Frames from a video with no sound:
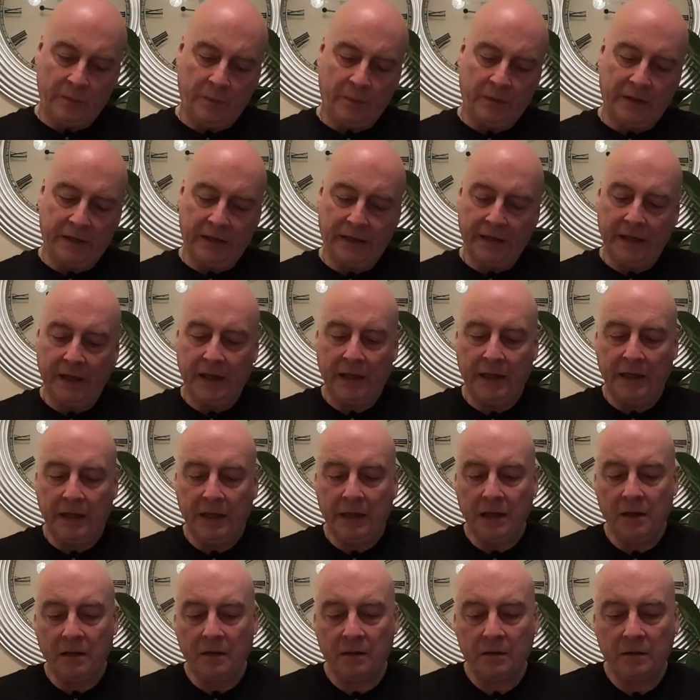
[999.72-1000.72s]
Pie
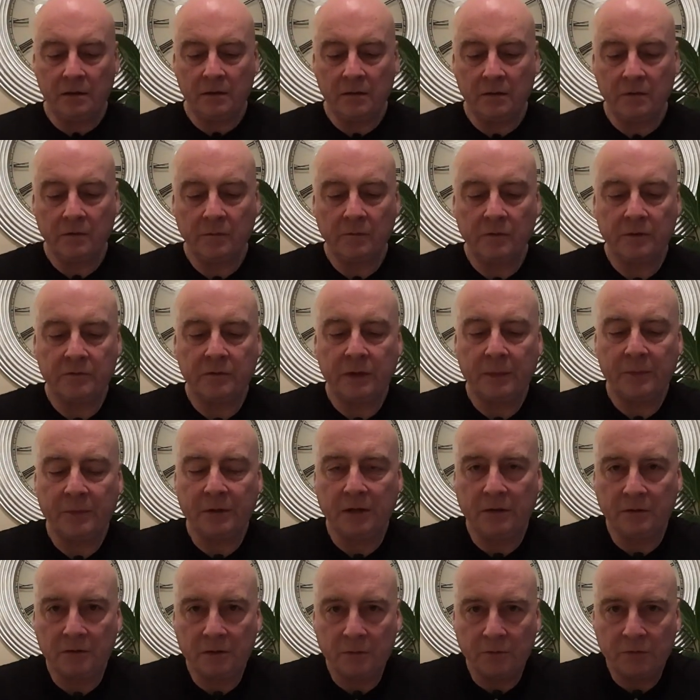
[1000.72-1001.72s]
E. It was wrapped
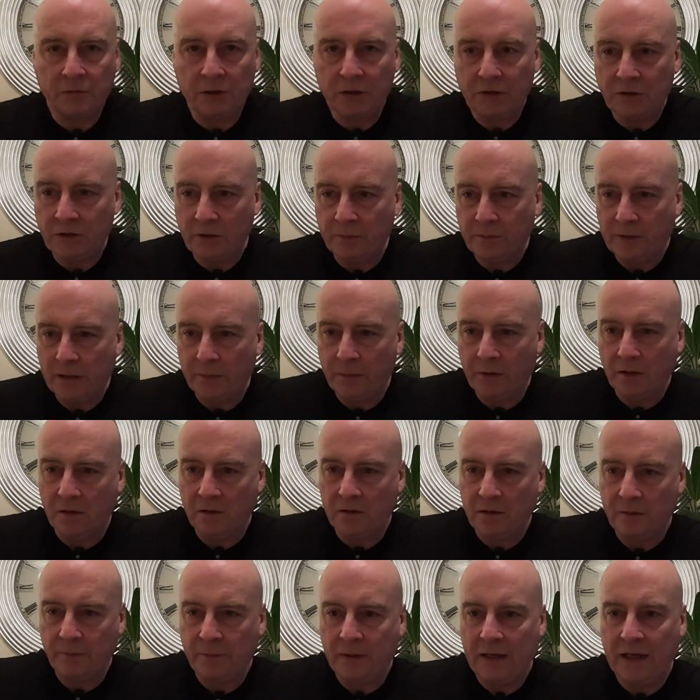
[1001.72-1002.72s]
in some tissue paper
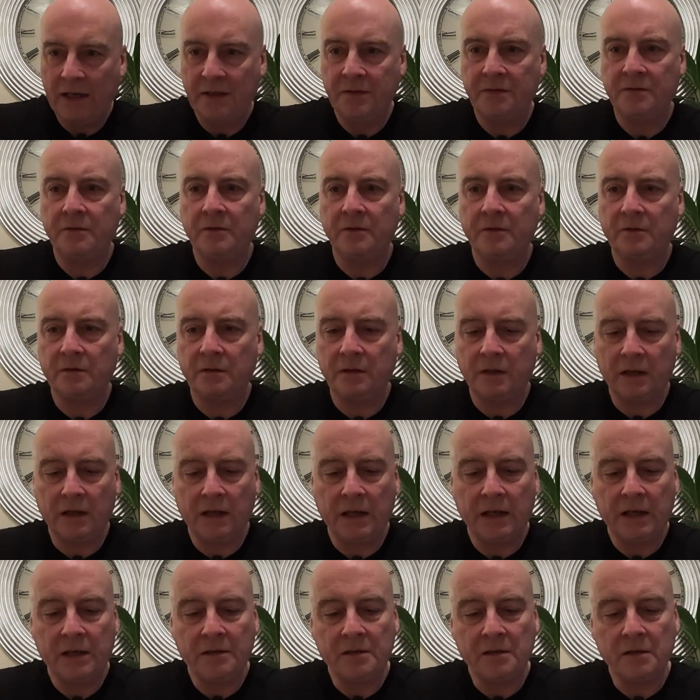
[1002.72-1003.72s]
because the pie stuck to the
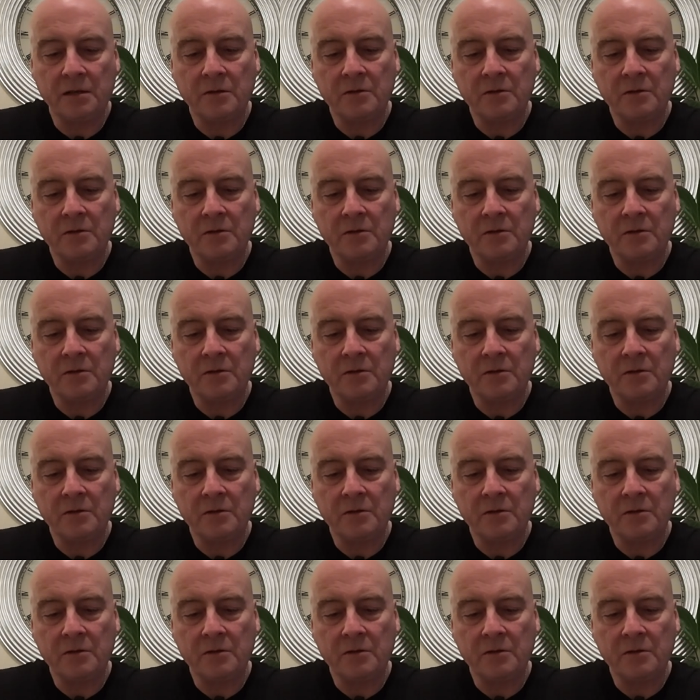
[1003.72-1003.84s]
casing.